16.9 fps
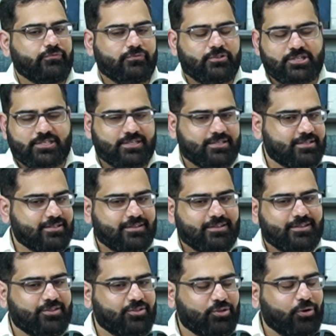just
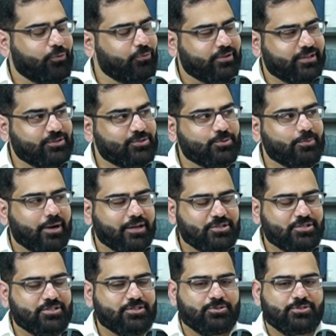don't really do
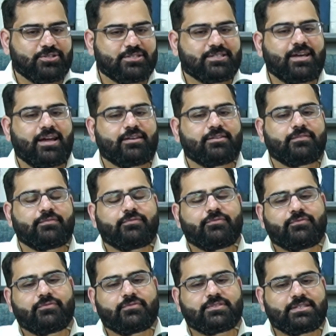much. You just kind of
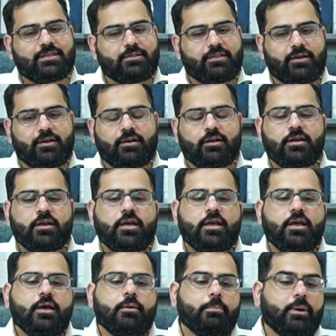sit there.
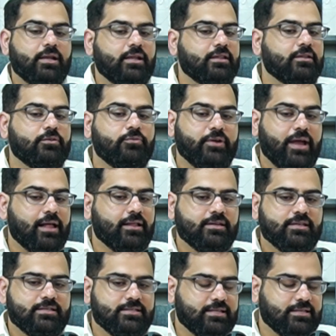But the
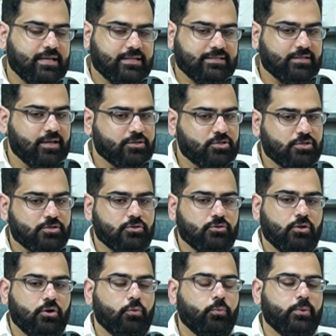reality is that that's not true.
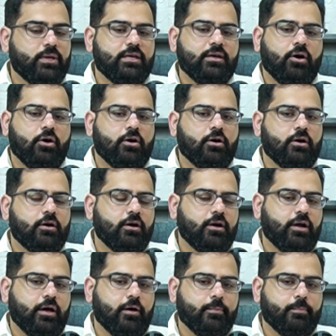We
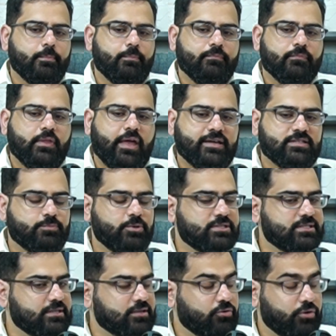are
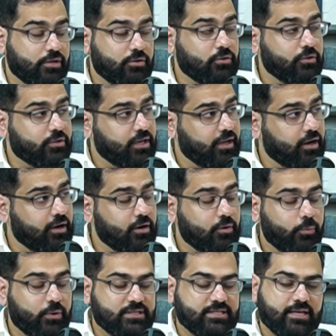experts in critical
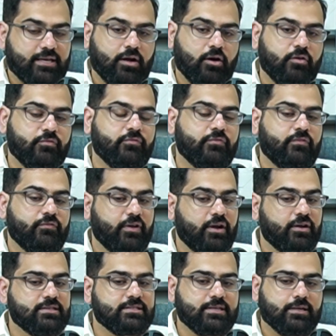care. We take care of
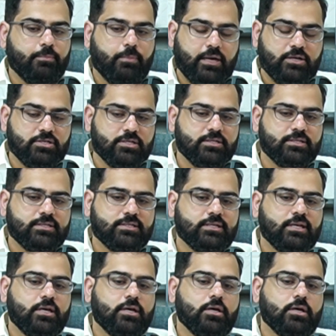very sick patients.